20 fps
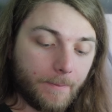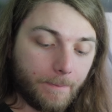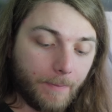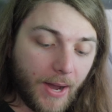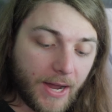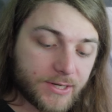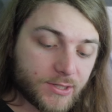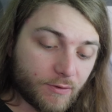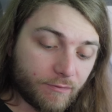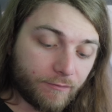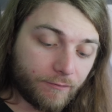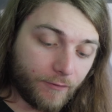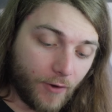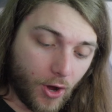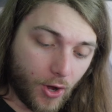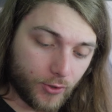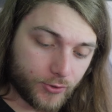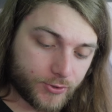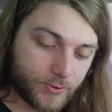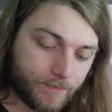by
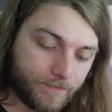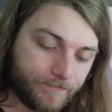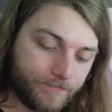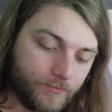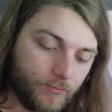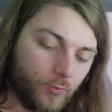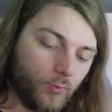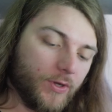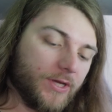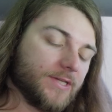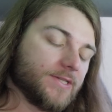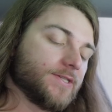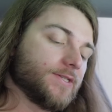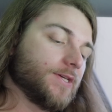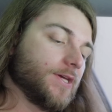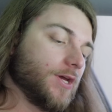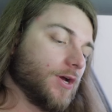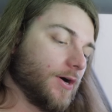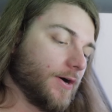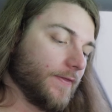default, we can
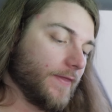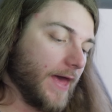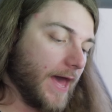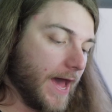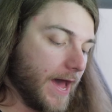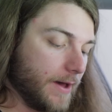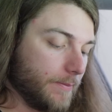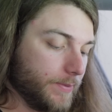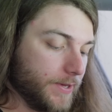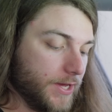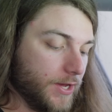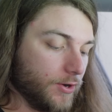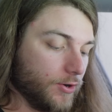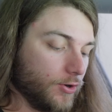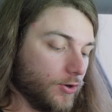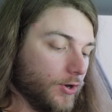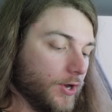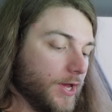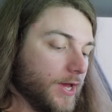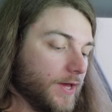see on the app
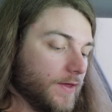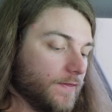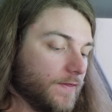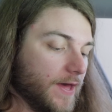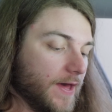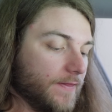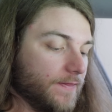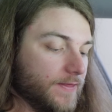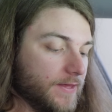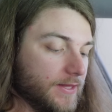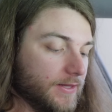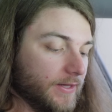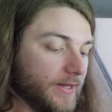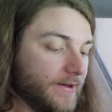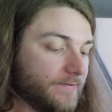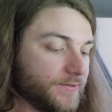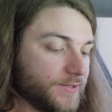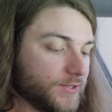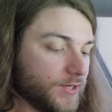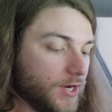here that the
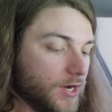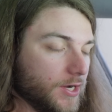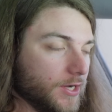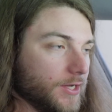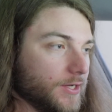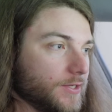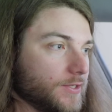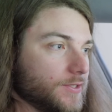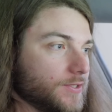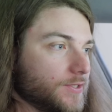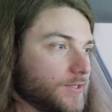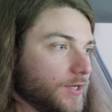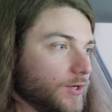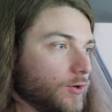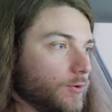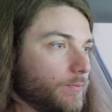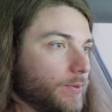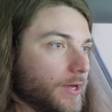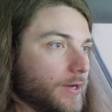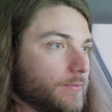left stock
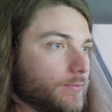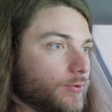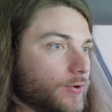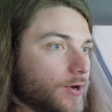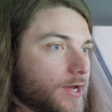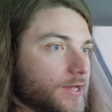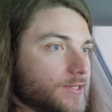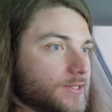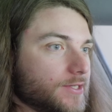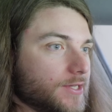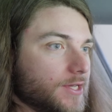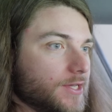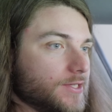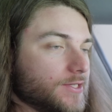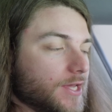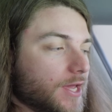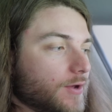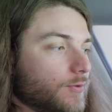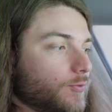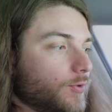single button press is
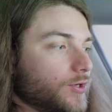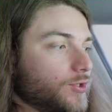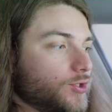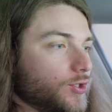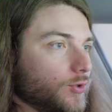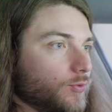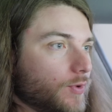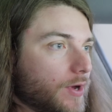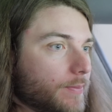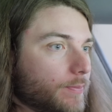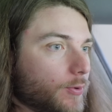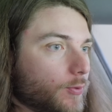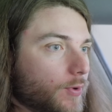a windshield wiper